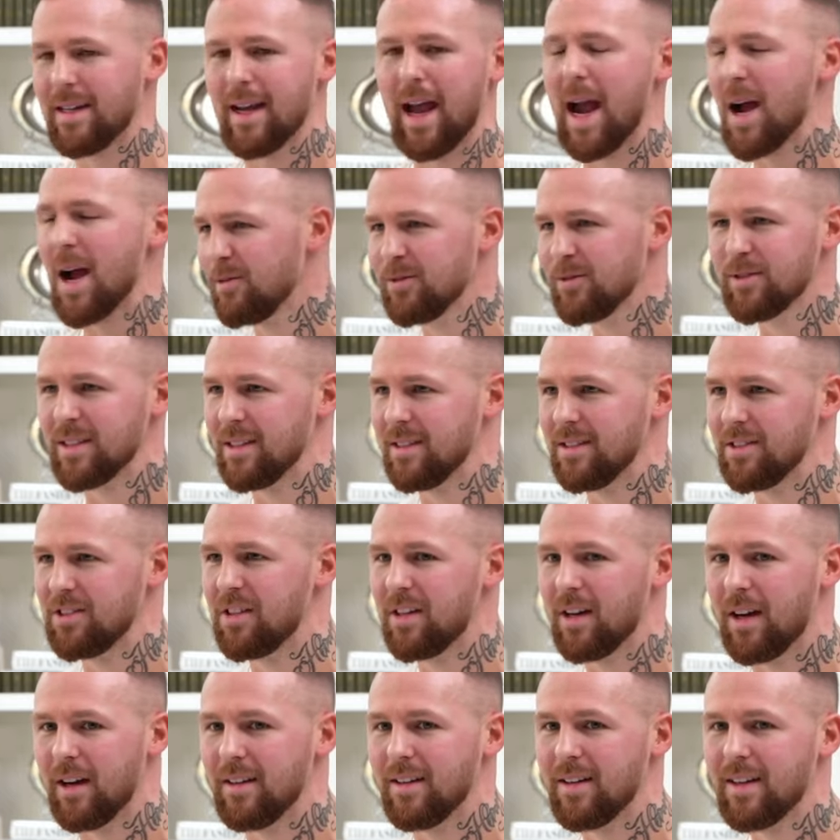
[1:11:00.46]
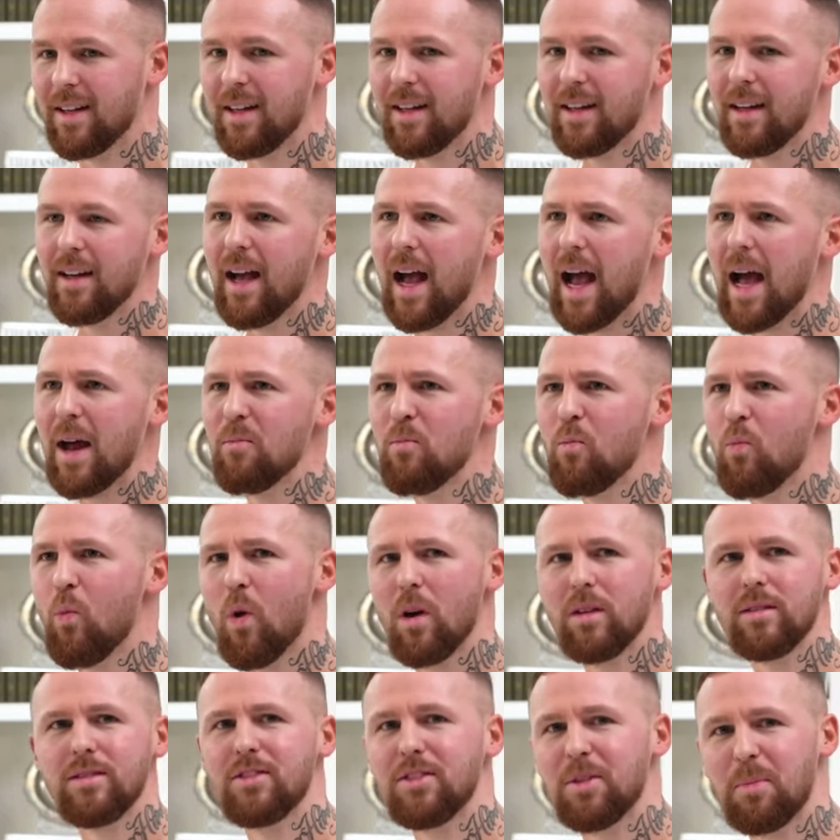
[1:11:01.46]
houses, you know. And
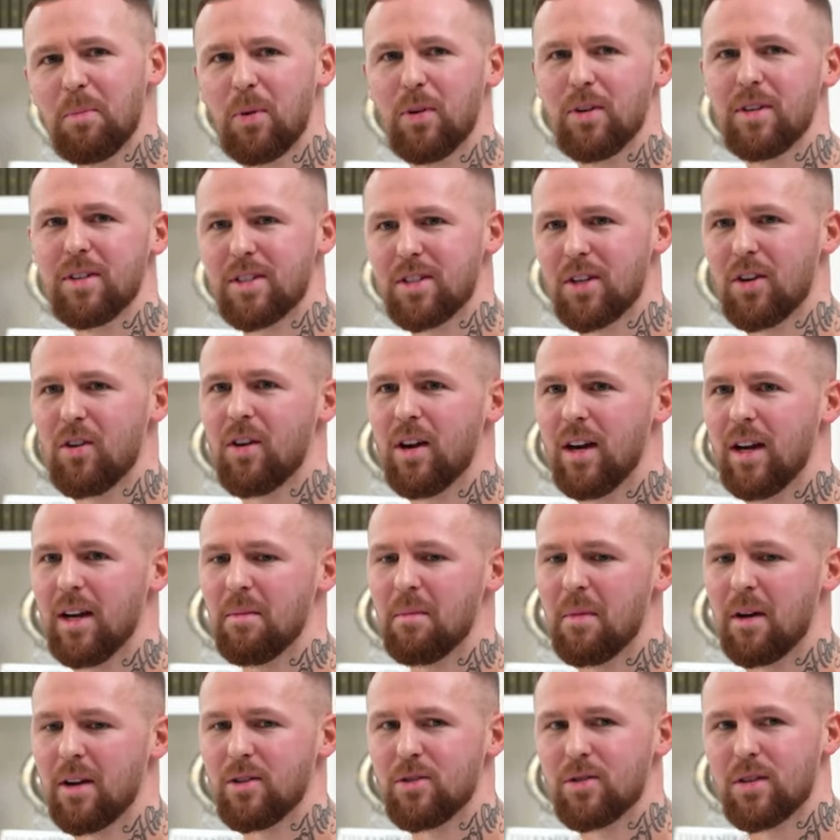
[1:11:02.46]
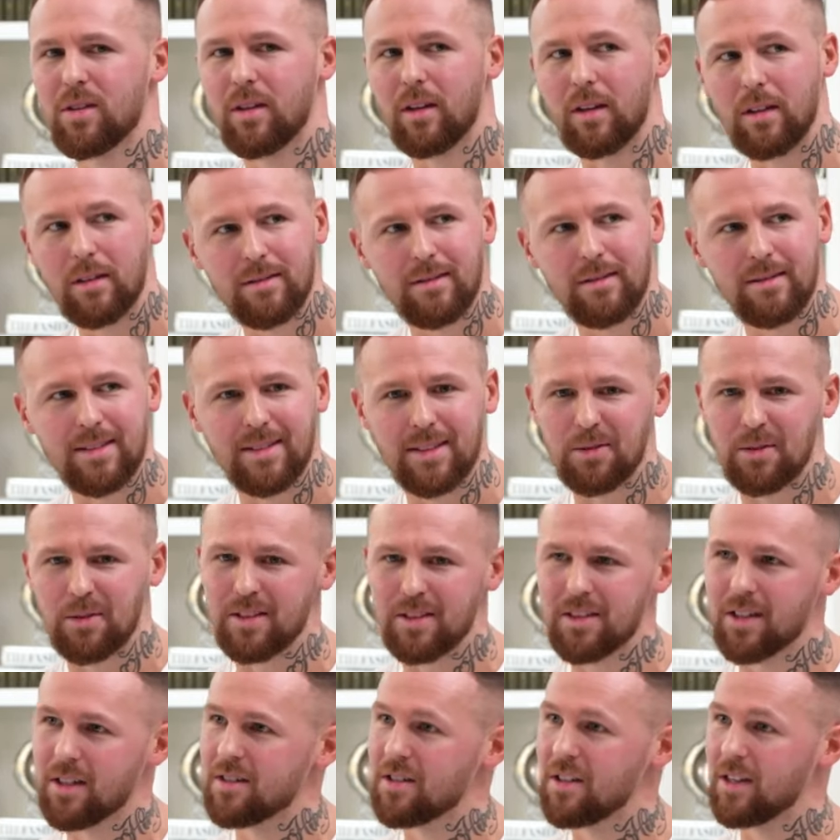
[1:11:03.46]
once upon a time, I used to think, oh, I don't want
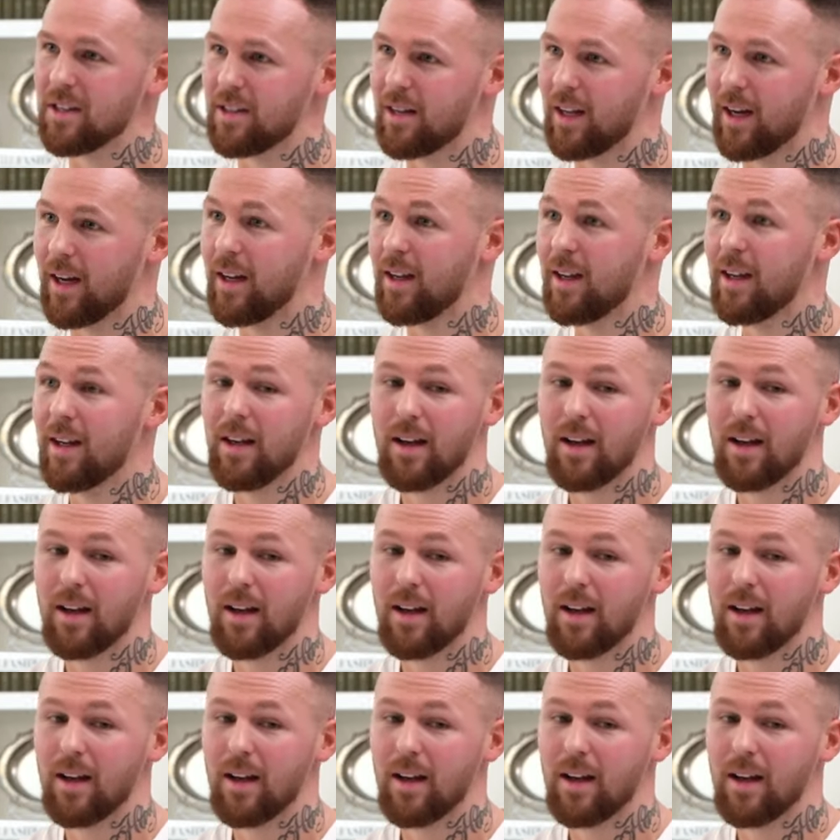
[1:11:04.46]
to touch anything.